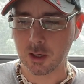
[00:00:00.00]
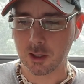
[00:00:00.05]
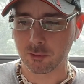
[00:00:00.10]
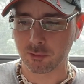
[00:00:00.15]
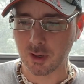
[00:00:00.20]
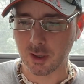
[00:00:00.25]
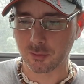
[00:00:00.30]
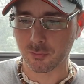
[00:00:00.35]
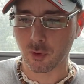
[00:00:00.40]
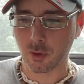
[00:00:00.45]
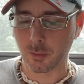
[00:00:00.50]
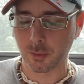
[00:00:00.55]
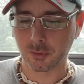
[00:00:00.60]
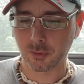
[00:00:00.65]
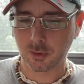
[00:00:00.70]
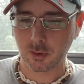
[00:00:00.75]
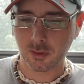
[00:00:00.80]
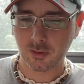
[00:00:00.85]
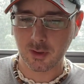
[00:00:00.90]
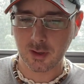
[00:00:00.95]
Transformers
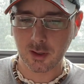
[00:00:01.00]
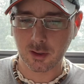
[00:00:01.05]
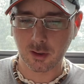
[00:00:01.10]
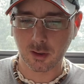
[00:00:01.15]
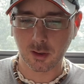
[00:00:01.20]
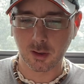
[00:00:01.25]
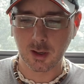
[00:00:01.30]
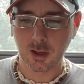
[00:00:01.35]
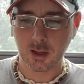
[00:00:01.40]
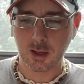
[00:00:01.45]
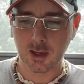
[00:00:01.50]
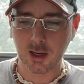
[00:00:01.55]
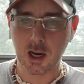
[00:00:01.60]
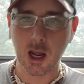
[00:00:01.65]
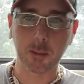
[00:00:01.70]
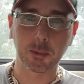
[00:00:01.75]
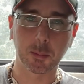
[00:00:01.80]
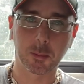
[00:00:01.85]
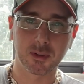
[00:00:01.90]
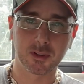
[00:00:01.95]
in a theater and
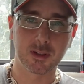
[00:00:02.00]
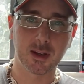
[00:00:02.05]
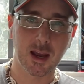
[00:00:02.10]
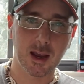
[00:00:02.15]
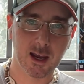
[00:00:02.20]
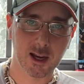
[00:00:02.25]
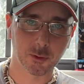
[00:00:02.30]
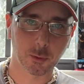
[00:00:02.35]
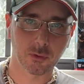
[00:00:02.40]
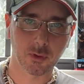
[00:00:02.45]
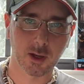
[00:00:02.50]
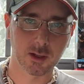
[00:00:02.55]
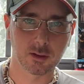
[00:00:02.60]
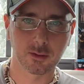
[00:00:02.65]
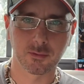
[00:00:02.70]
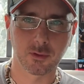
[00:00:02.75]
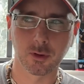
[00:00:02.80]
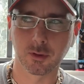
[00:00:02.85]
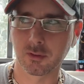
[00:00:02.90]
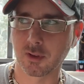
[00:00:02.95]
Optimus dies with like the
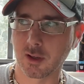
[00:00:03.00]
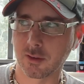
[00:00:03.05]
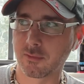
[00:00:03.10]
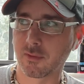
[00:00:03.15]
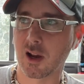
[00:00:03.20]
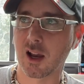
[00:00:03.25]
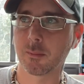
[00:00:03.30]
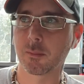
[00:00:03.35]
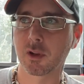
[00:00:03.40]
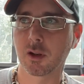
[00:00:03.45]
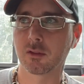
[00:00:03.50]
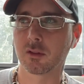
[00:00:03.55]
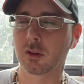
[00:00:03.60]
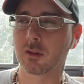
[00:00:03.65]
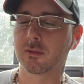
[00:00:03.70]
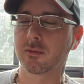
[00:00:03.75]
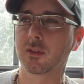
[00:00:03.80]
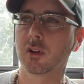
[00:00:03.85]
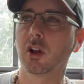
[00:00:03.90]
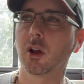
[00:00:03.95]
first like 5 minutes of
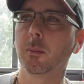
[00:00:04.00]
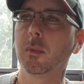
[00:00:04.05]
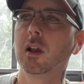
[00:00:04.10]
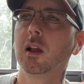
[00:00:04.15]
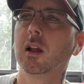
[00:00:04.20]
the film.